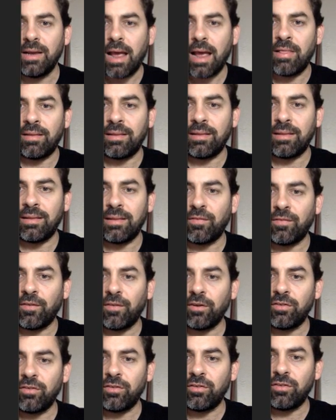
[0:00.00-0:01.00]
then these
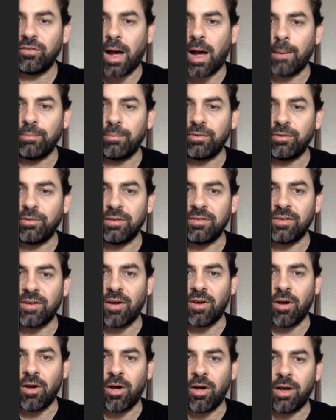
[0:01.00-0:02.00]
first two options
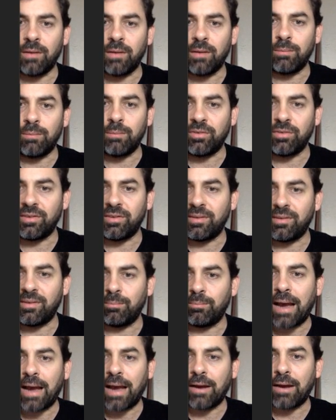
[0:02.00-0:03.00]
on persistent
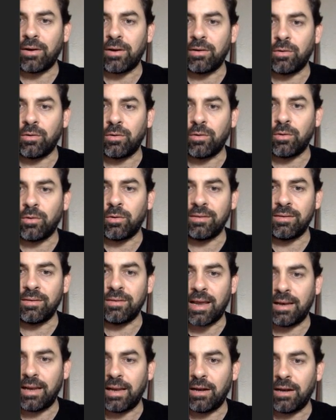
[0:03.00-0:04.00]
background noise
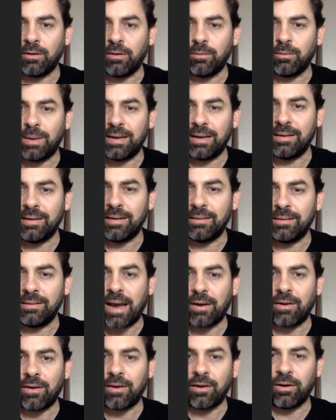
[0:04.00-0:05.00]
and intermittent
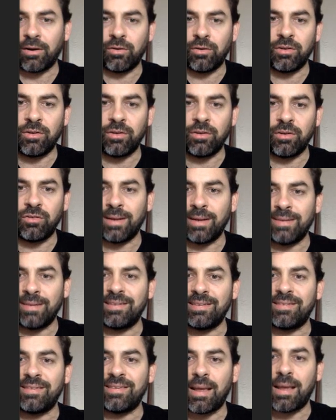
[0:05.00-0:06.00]
background noise, you want to
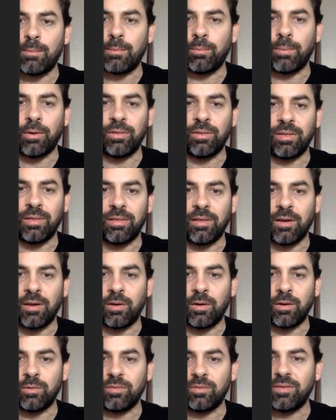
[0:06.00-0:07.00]
disable both of
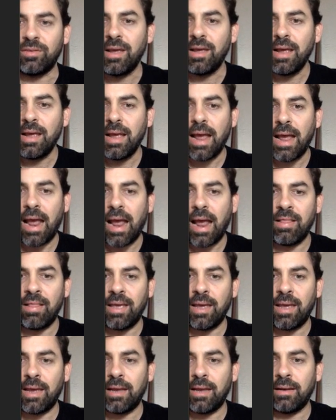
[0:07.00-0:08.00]
those and
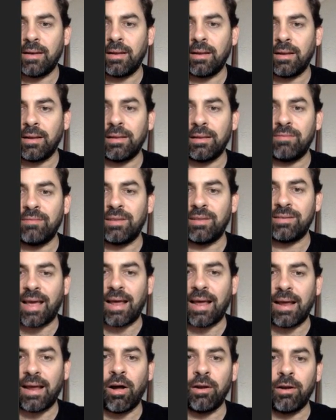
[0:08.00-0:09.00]
then leave this
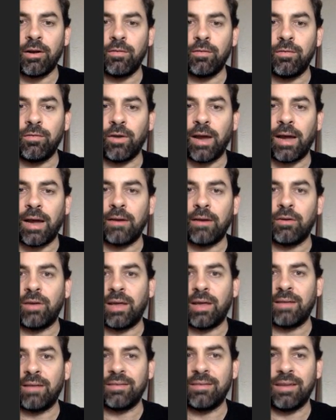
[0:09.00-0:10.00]
at auto for echo
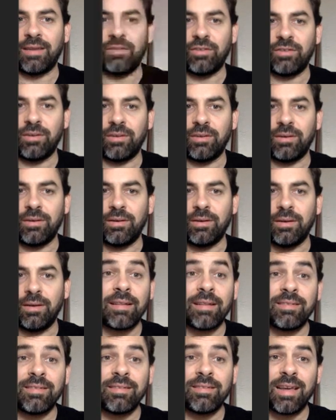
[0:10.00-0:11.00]
cancellation. And
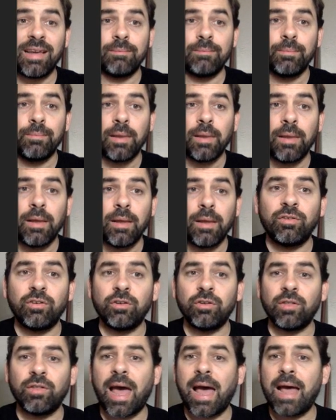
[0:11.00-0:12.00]
that's it. Once you
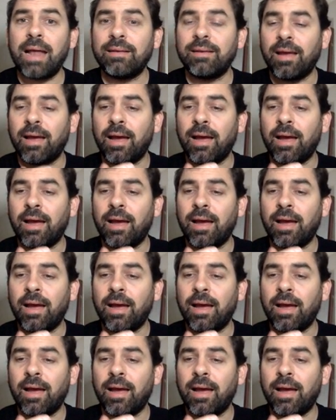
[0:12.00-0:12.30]
do that,